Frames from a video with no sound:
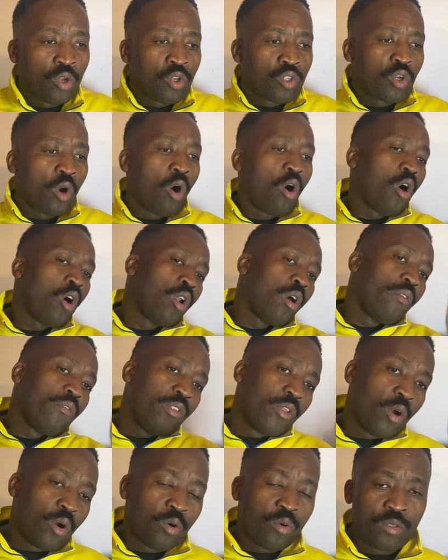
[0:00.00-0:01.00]
So all
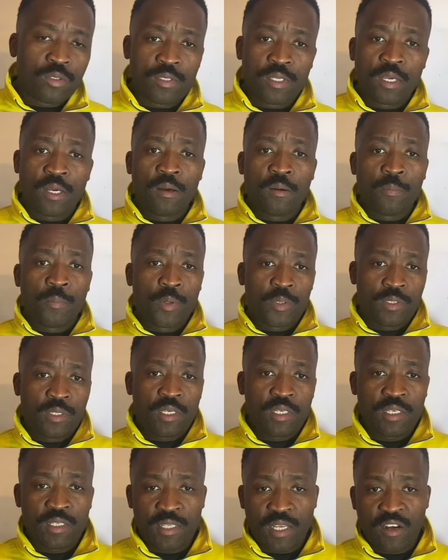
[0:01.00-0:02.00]
of those
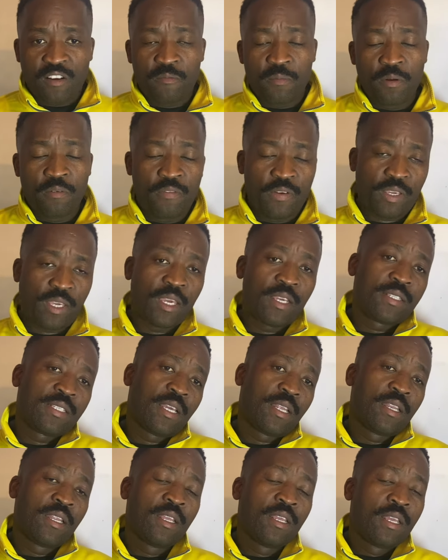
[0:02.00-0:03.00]
positions that have been
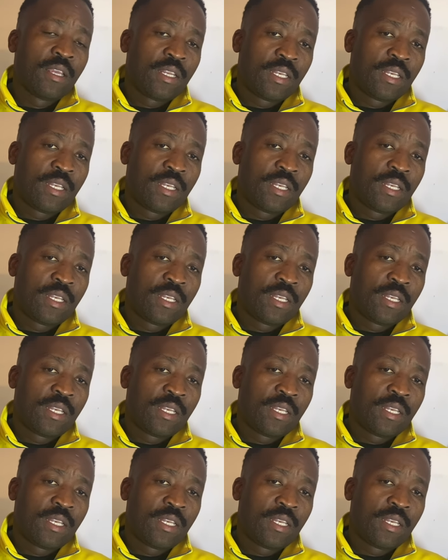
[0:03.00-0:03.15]
vacated,